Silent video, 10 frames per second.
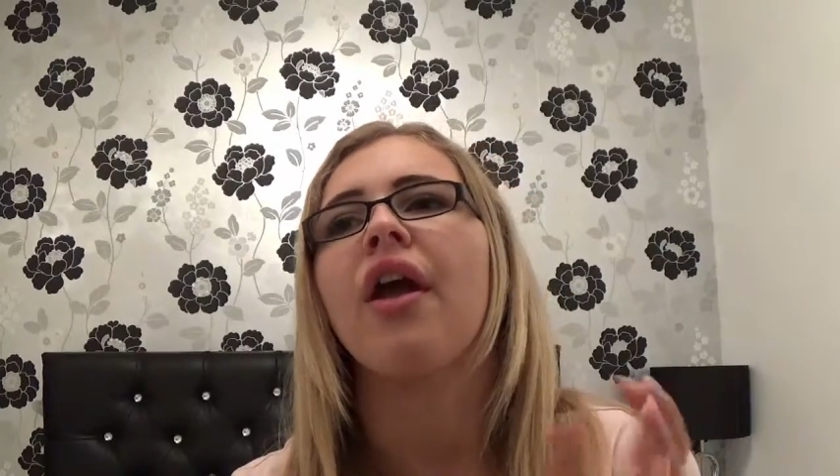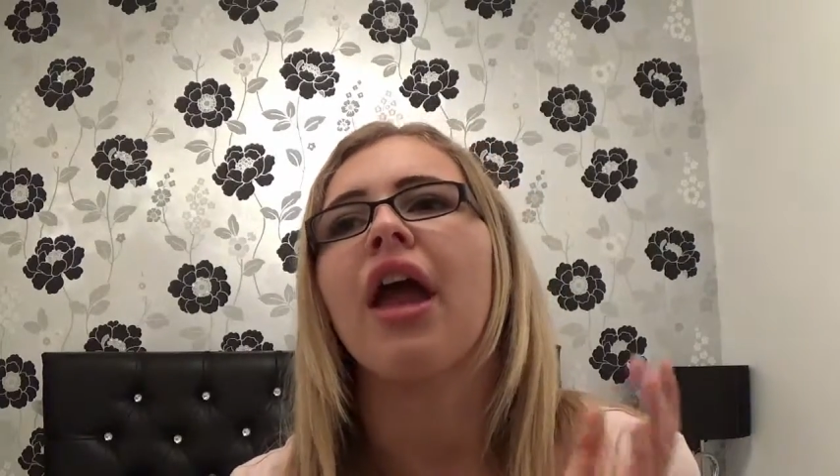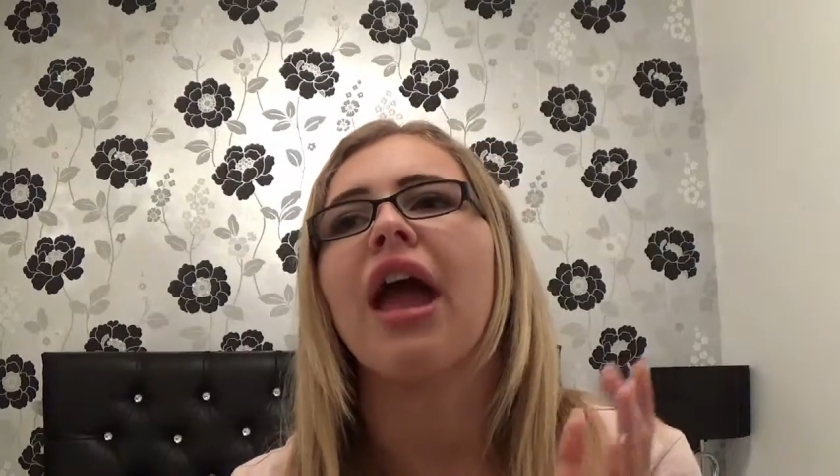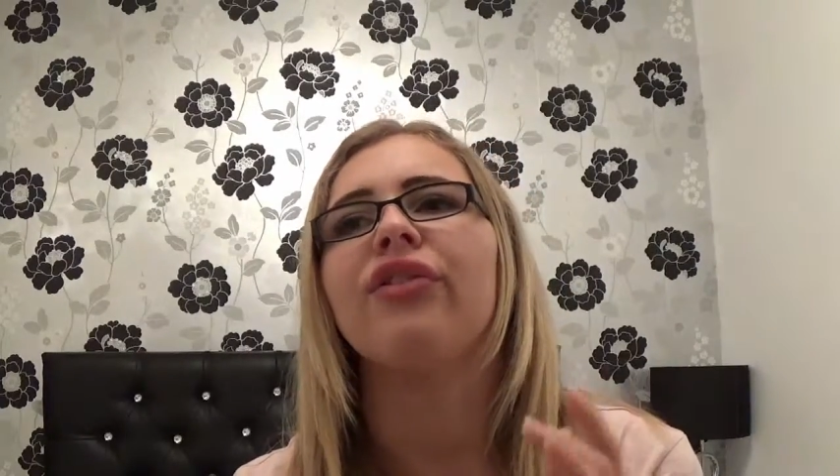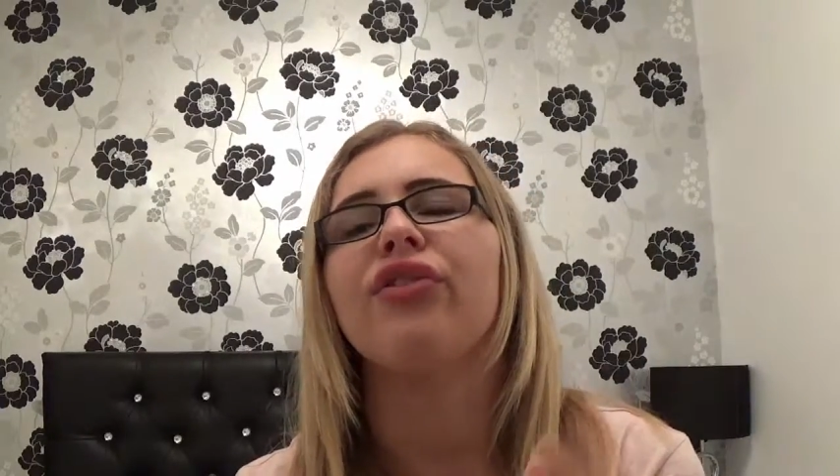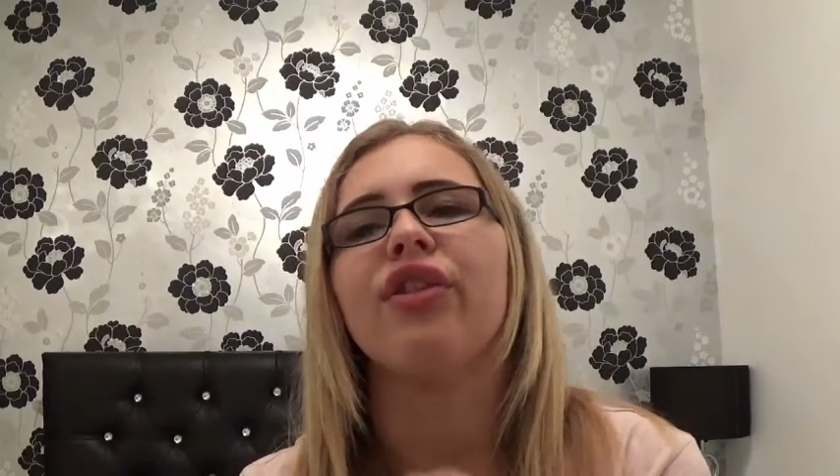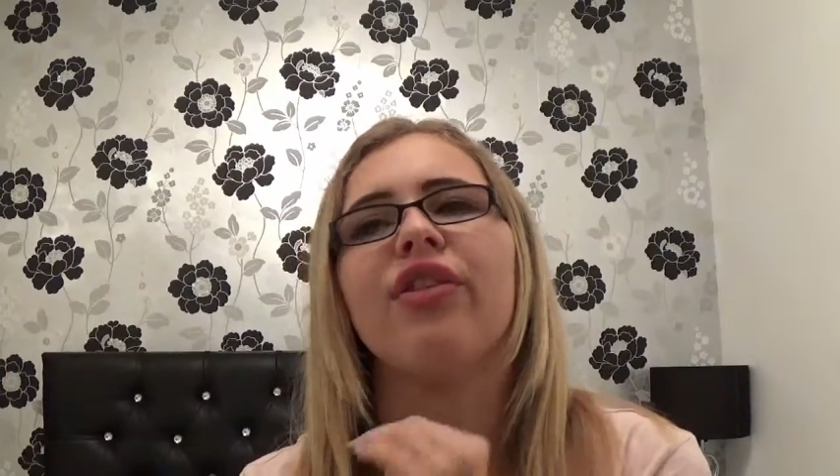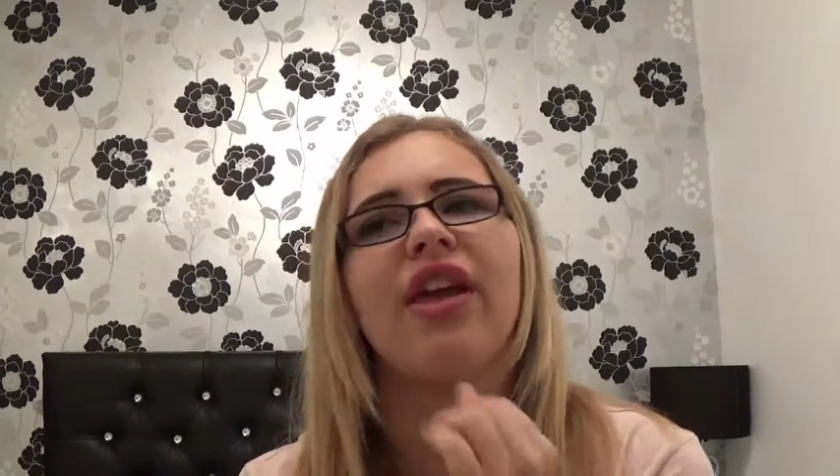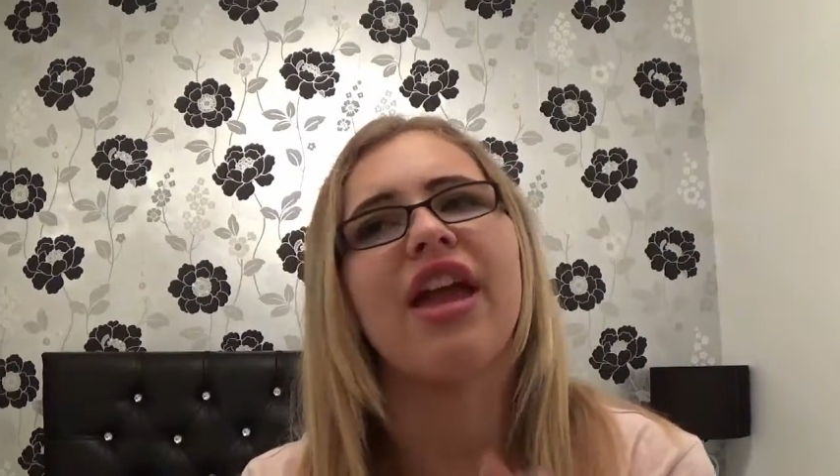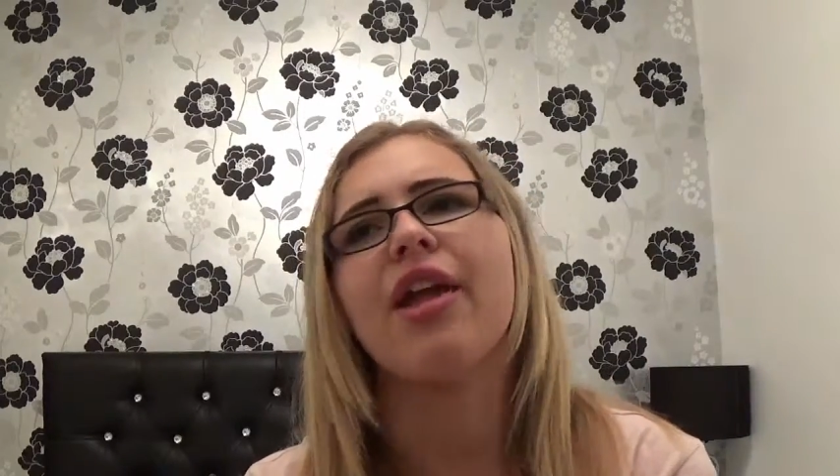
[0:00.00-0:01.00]
and
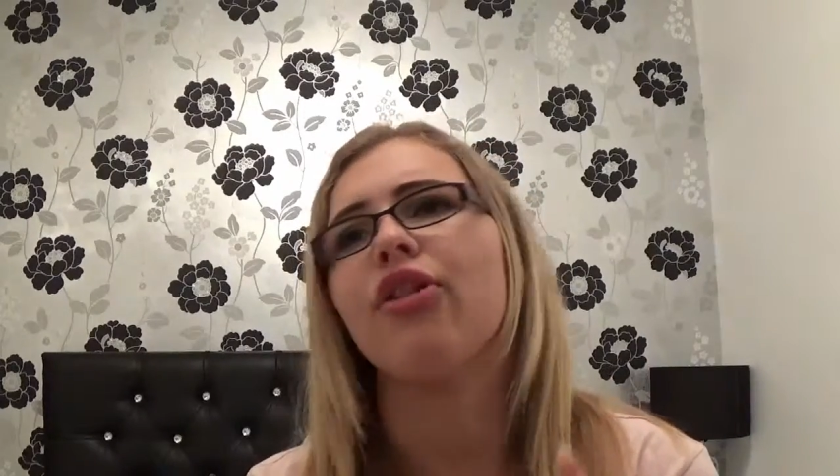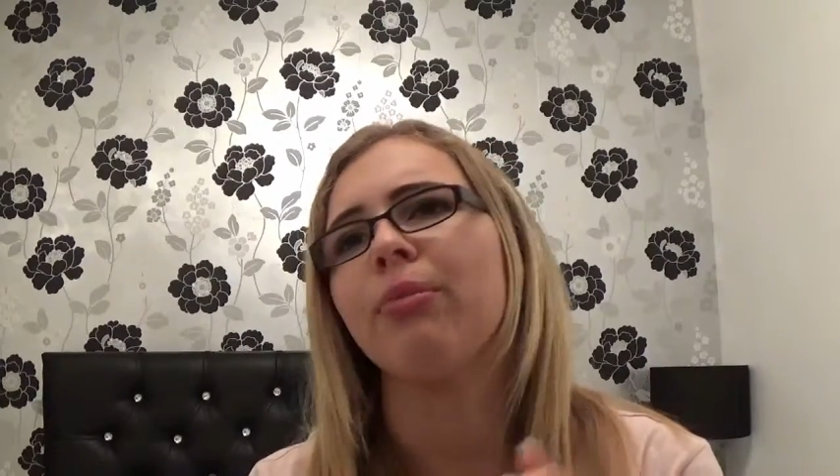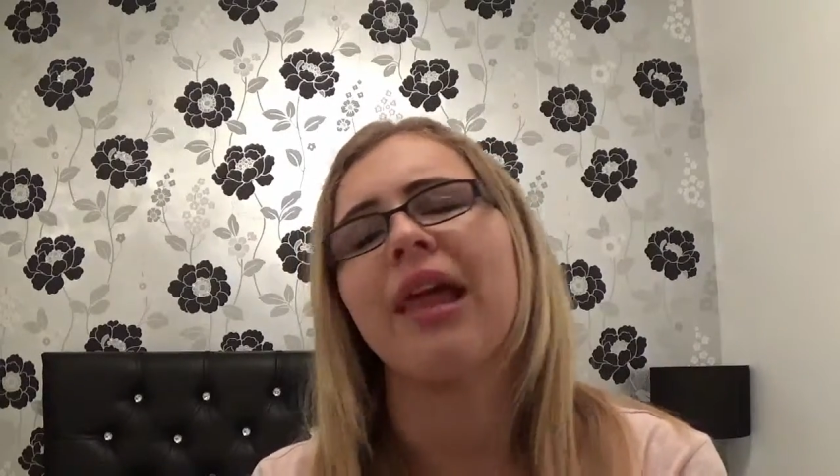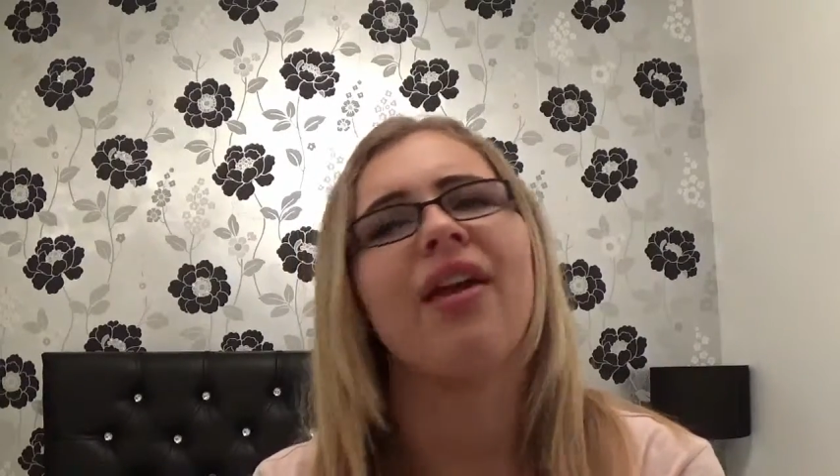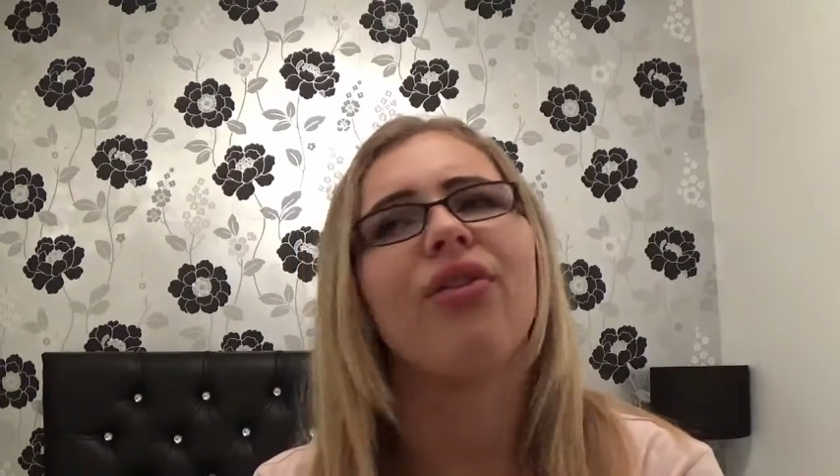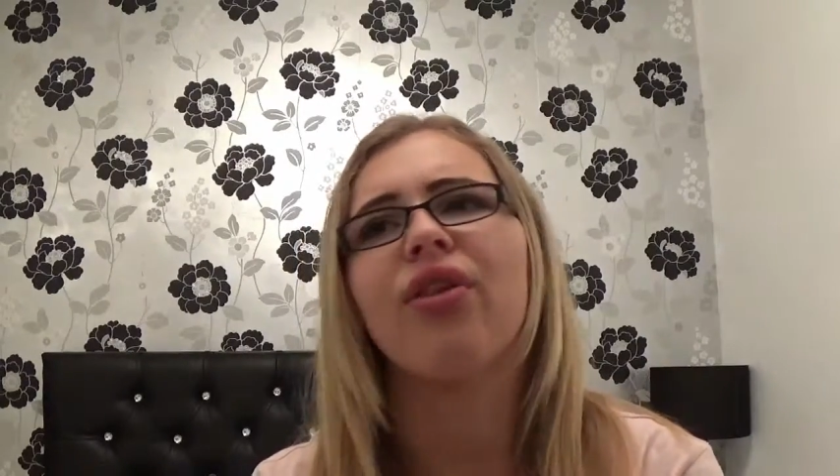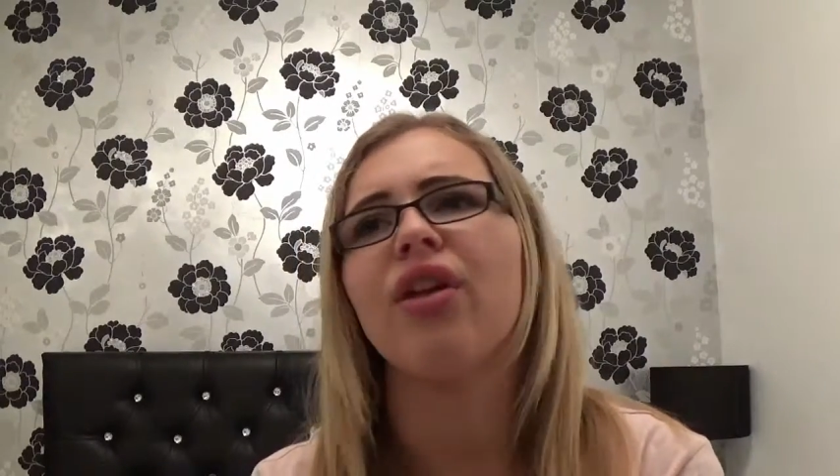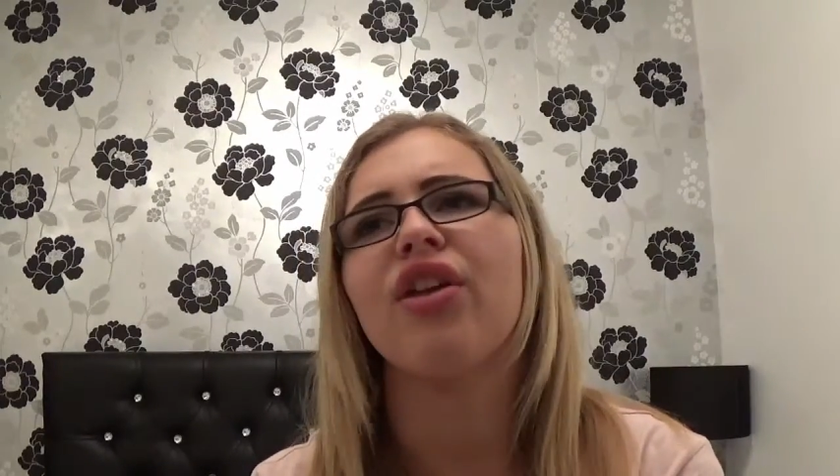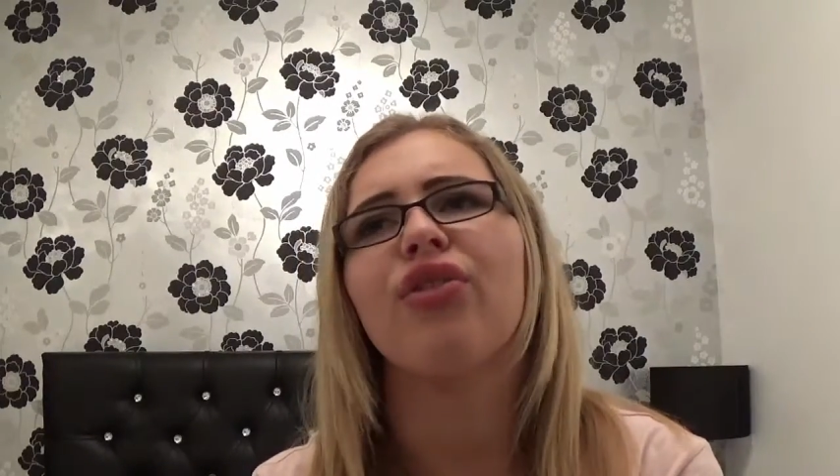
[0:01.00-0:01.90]
he explains that it